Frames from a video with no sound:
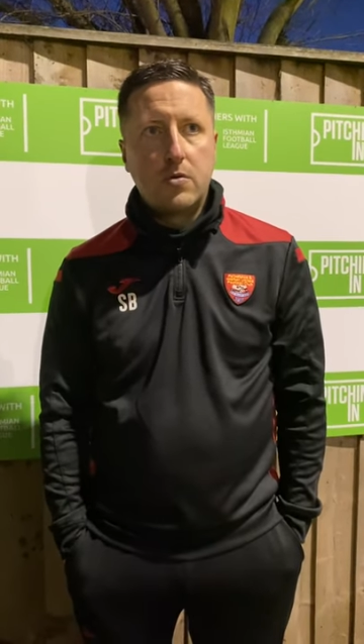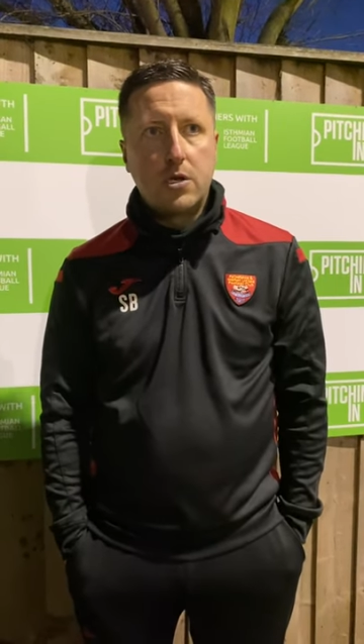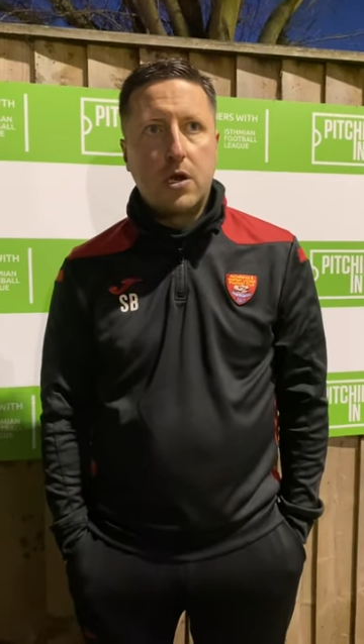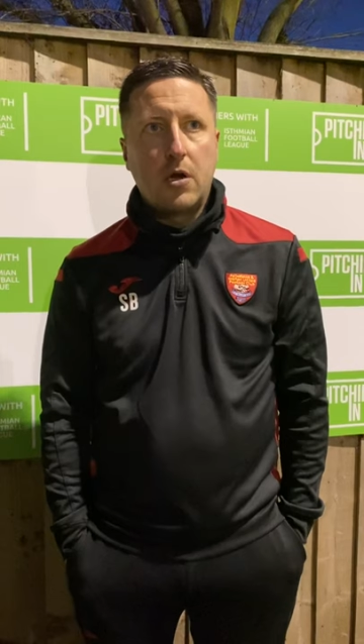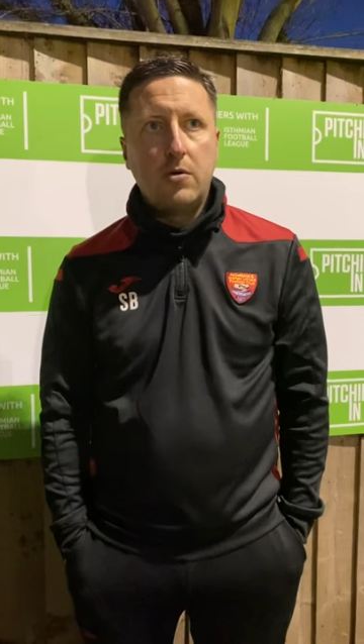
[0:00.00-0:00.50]

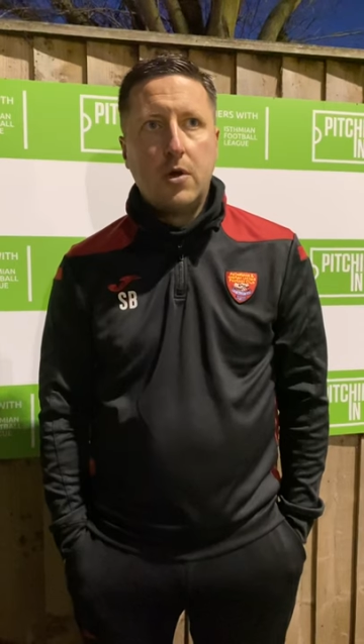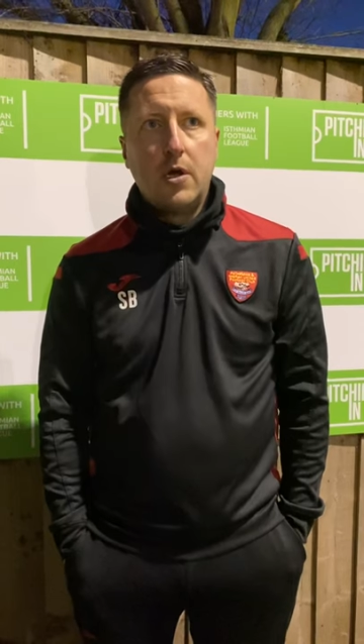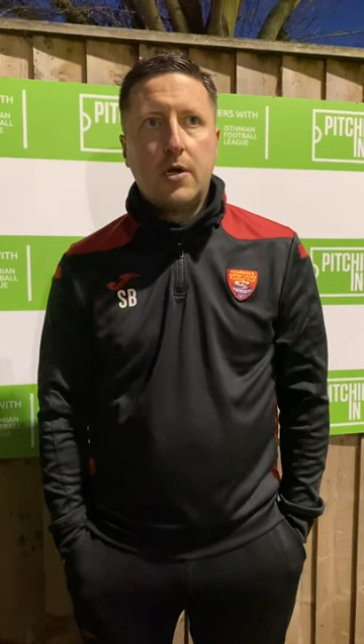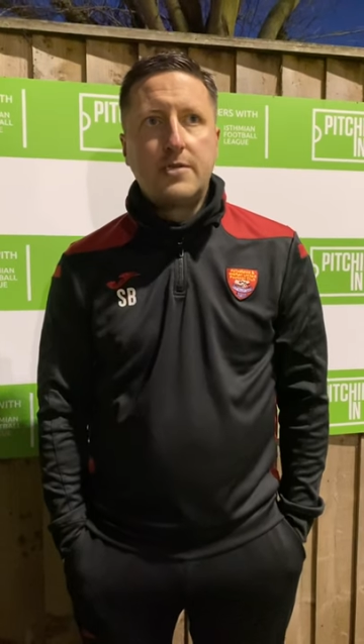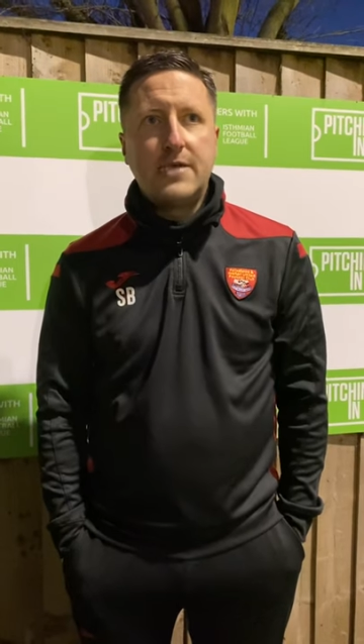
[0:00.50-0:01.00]
you know,
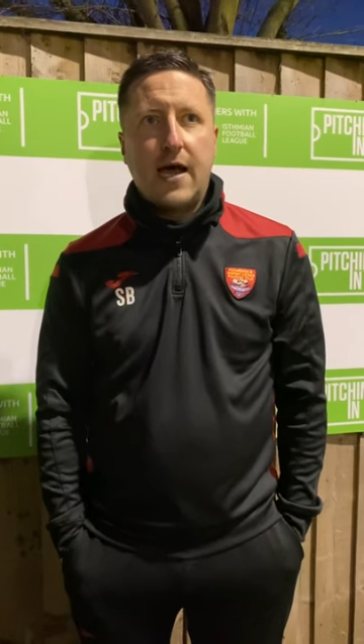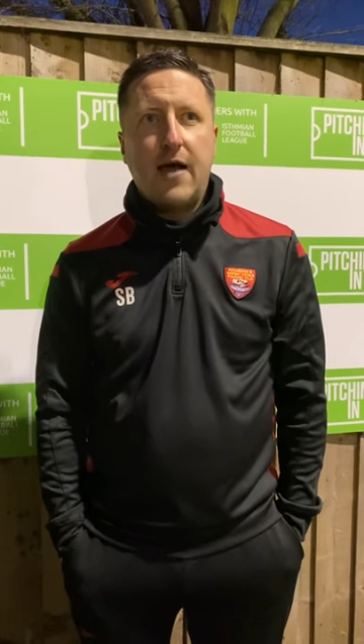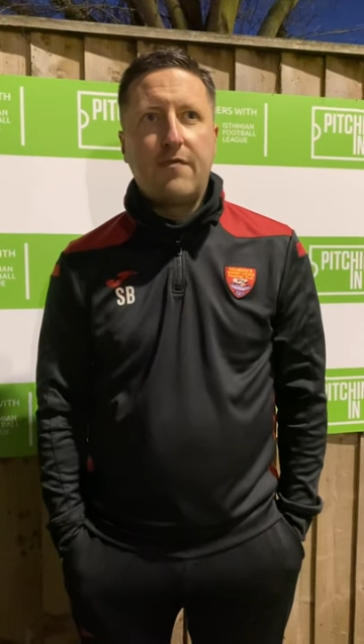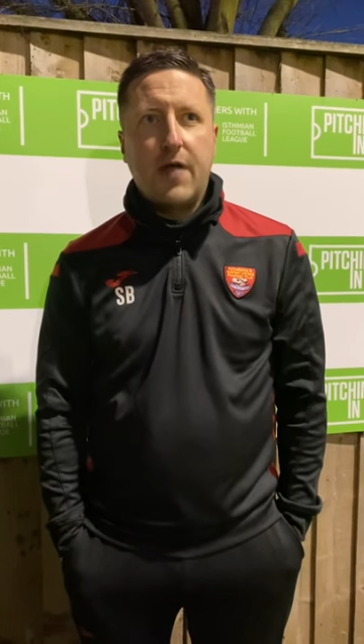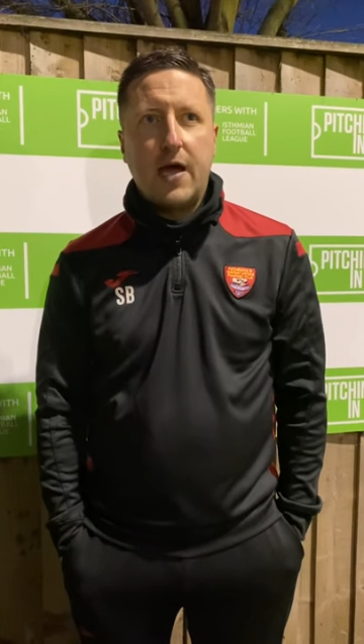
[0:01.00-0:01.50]
to
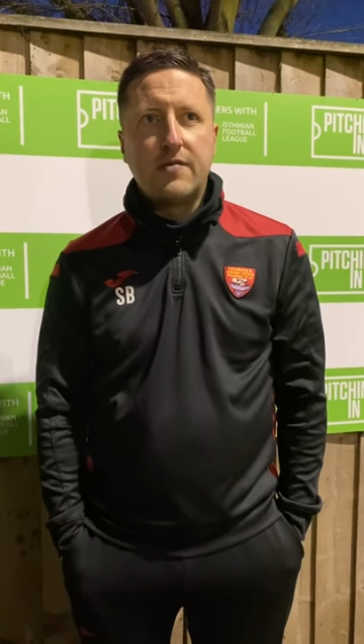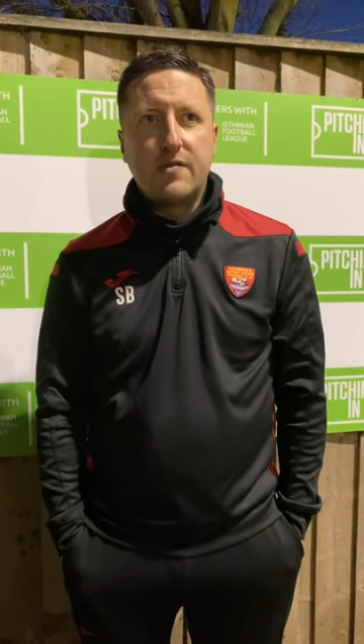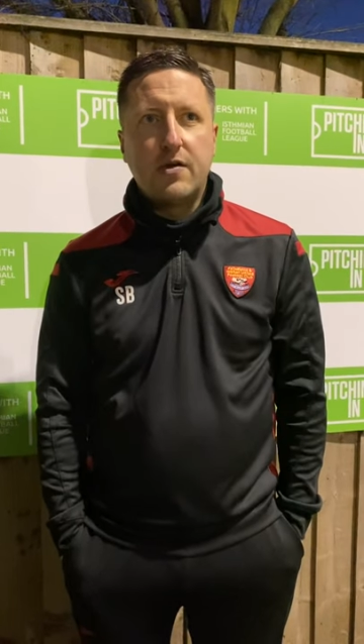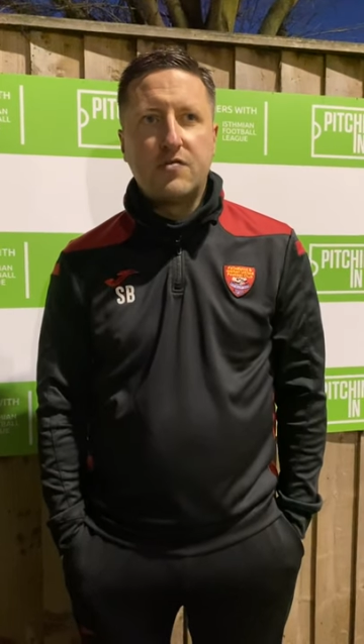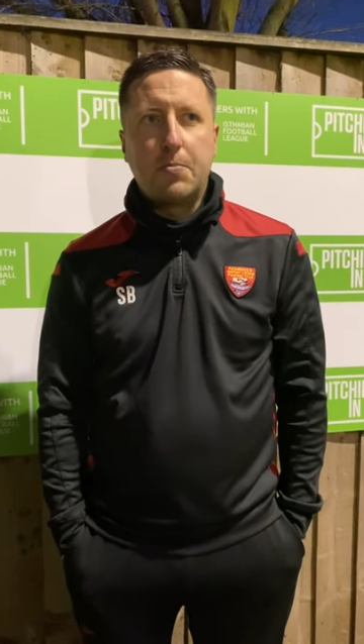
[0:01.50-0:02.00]
have that
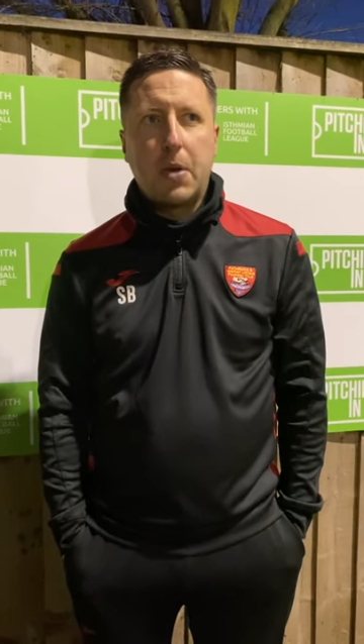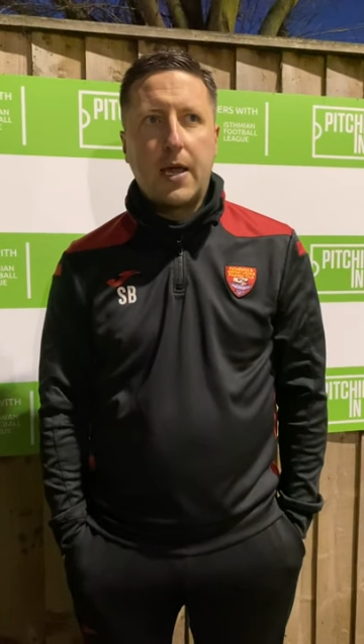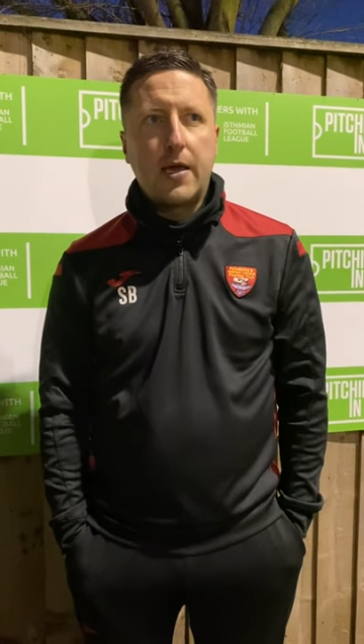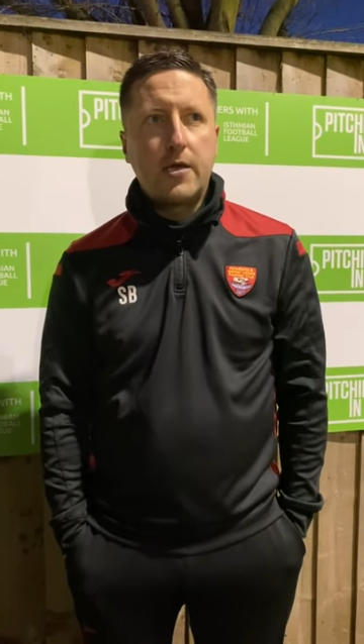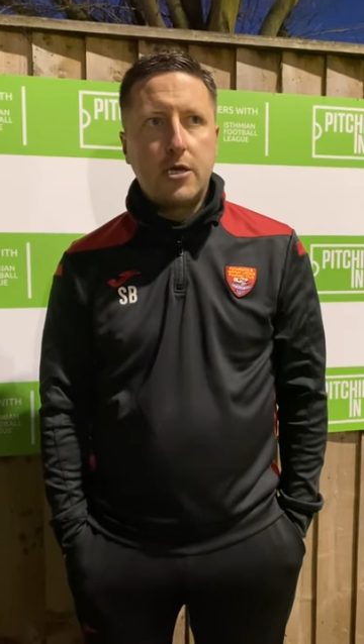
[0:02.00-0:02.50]
as a
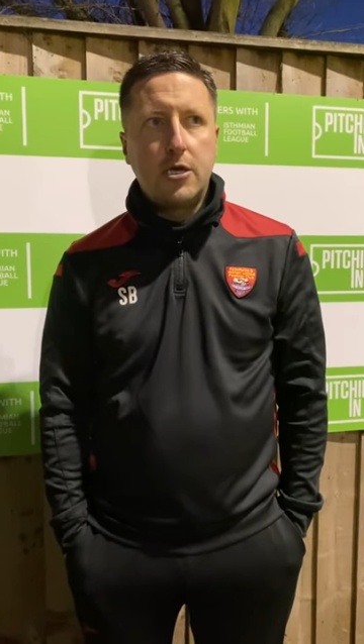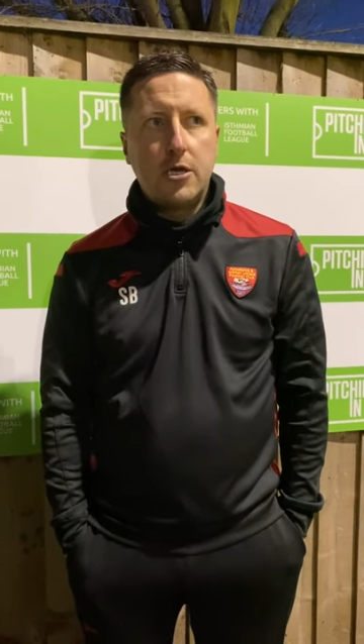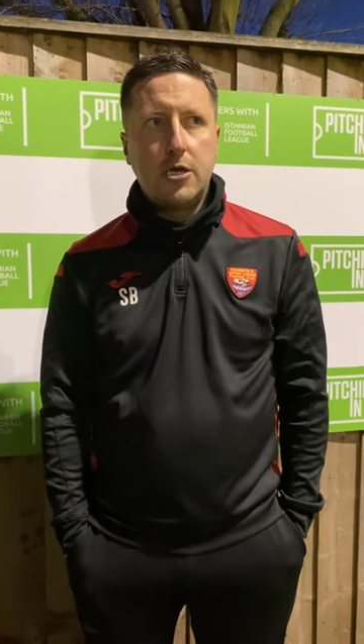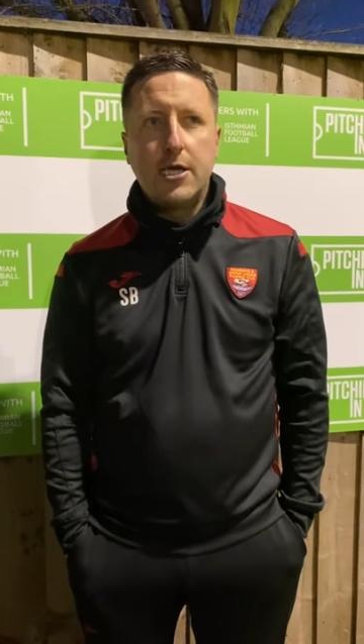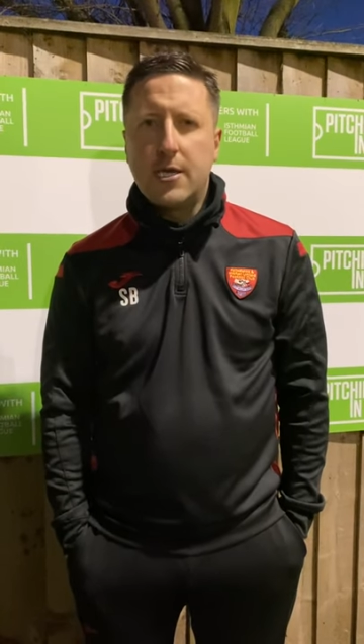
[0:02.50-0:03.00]
player,
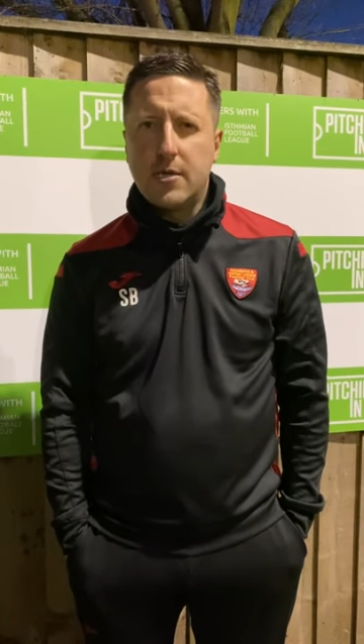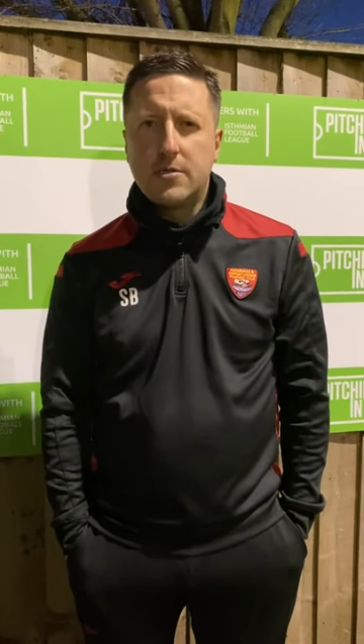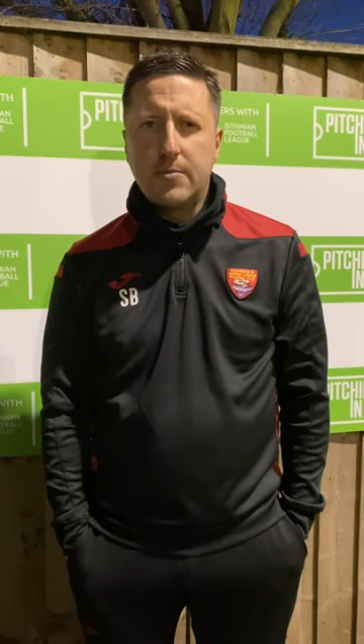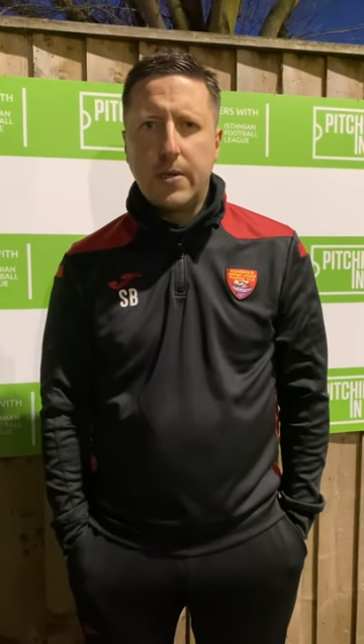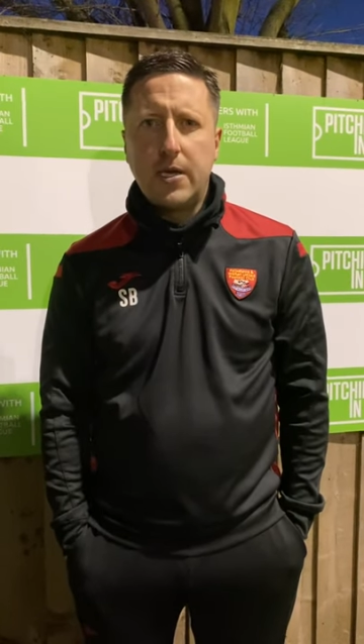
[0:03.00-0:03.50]
you need it
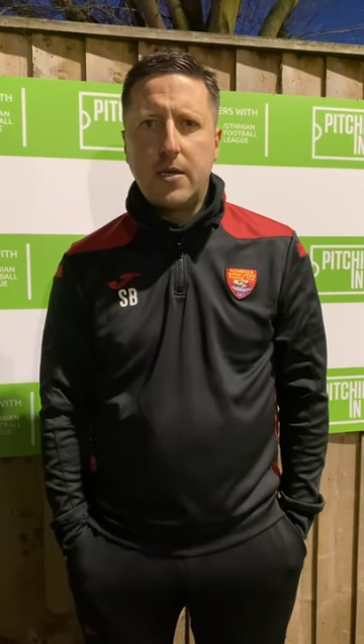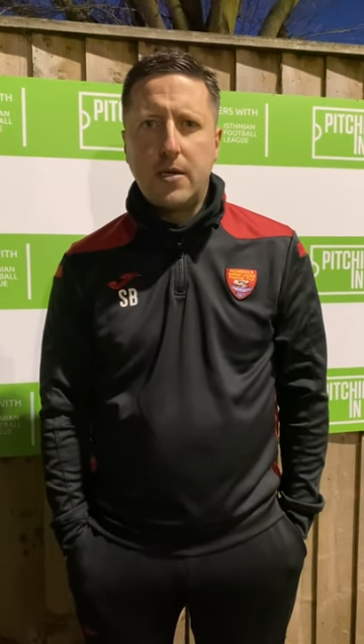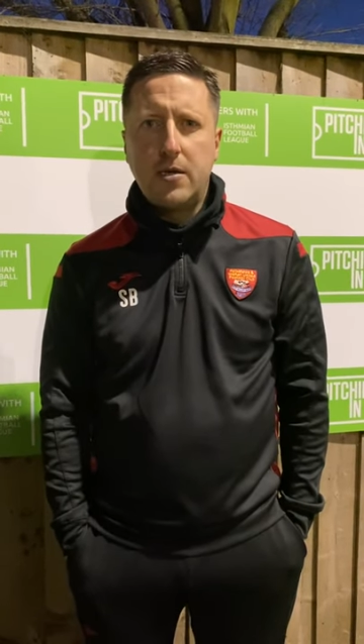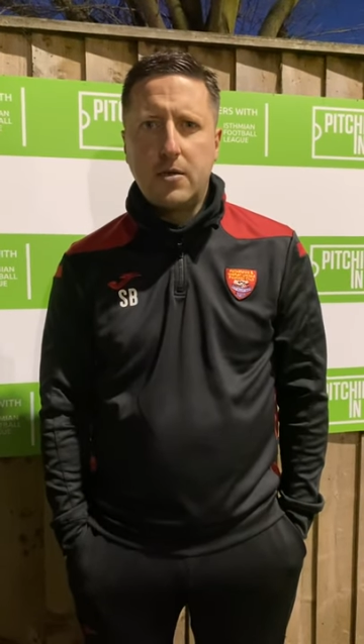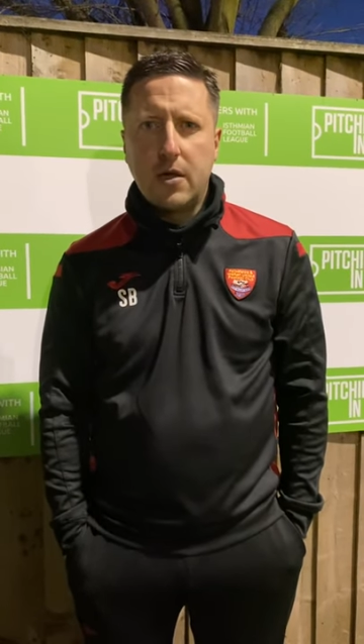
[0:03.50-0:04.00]
to be
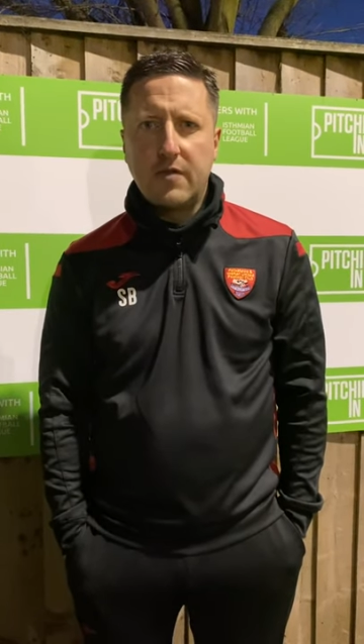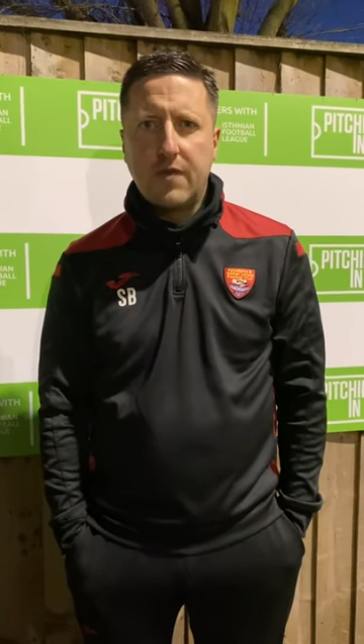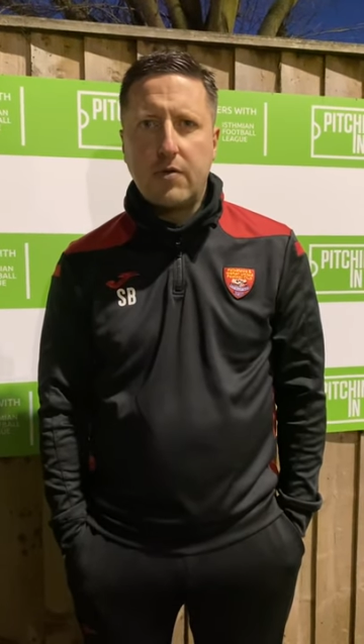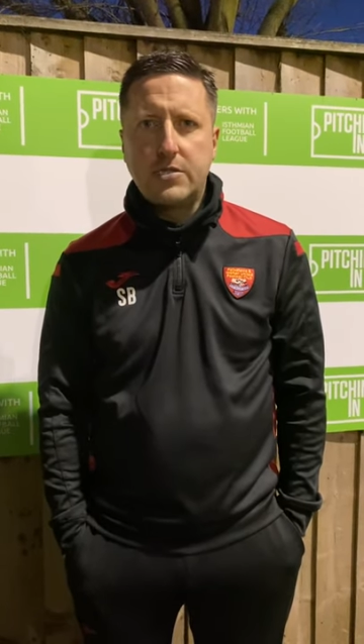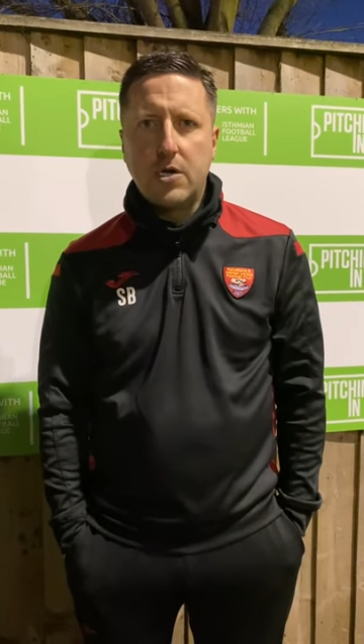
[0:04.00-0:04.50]
at the
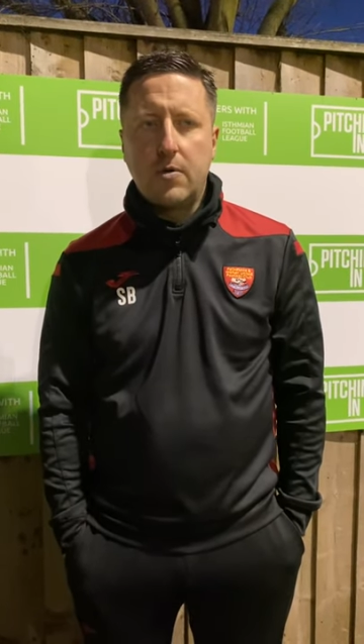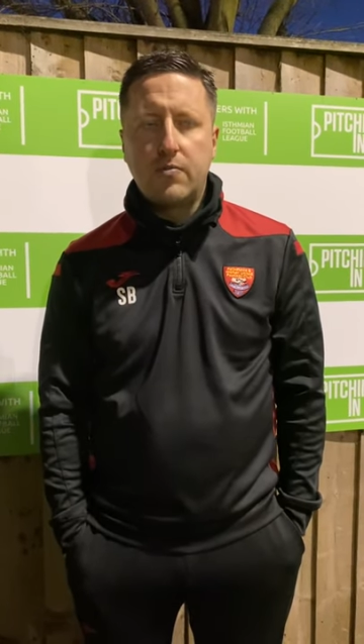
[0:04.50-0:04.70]
very top.